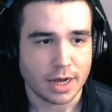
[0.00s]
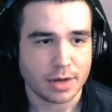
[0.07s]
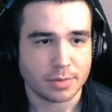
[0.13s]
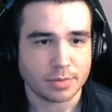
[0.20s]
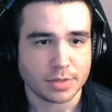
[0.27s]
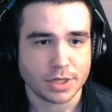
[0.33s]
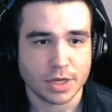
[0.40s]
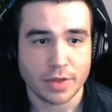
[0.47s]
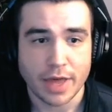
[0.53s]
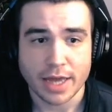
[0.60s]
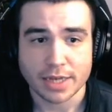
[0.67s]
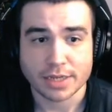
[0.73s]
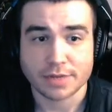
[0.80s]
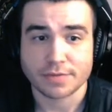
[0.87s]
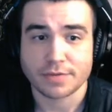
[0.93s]
So
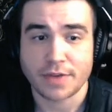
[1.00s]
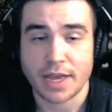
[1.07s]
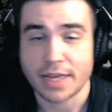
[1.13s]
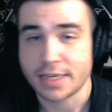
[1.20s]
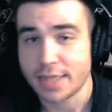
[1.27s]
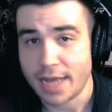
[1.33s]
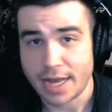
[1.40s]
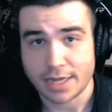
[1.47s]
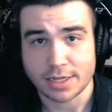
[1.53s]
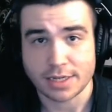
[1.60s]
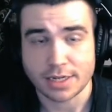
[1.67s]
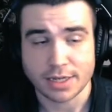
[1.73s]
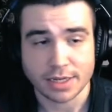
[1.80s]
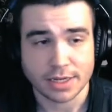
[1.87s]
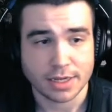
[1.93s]
that's
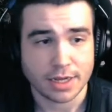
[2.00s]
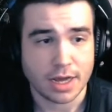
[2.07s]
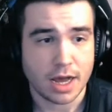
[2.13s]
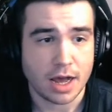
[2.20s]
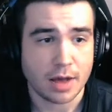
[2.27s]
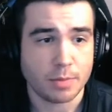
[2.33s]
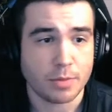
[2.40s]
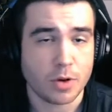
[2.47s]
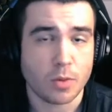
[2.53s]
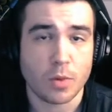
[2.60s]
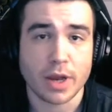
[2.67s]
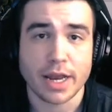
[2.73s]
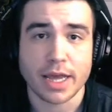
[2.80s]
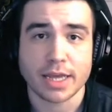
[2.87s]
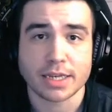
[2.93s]
fantastic.
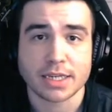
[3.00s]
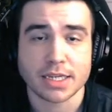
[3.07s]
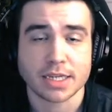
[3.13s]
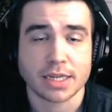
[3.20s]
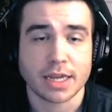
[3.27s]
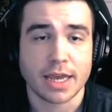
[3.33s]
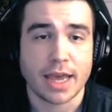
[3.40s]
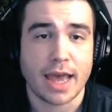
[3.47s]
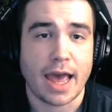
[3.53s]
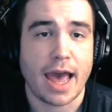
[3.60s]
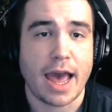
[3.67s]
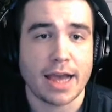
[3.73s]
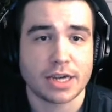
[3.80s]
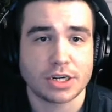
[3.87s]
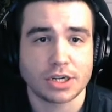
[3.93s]
When it's
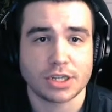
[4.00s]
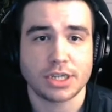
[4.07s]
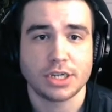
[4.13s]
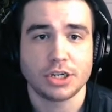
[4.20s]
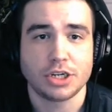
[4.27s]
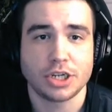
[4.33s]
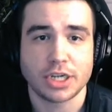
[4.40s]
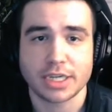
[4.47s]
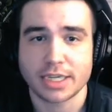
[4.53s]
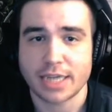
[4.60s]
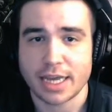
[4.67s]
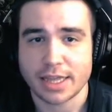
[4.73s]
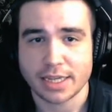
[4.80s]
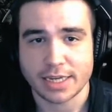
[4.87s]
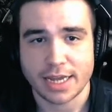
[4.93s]
actually just
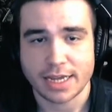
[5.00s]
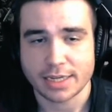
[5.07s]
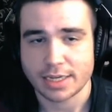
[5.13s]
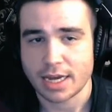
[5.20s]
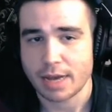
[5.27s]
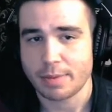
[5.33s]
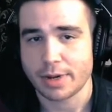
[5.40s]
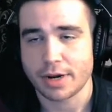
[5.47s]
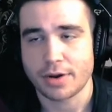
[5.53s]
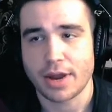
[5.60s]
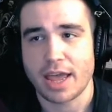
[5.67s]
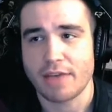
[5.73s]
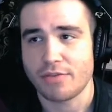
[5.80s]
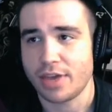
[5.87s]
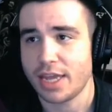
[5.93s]
at the desktop, I don't
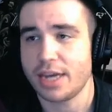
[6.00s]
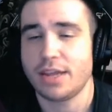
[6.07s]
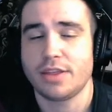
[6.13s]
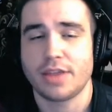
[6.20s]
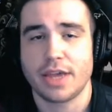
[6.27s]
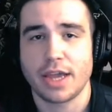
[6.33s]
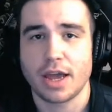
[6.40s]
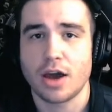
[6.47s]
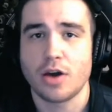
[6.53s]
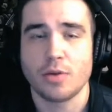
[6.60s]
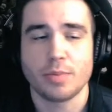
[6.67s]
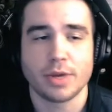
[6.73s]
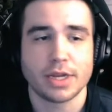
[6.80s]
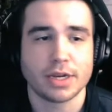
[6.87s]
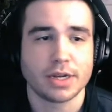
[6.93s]
have anything
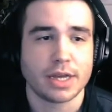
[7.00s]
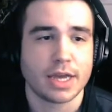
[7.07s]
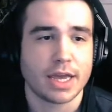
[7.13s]
open.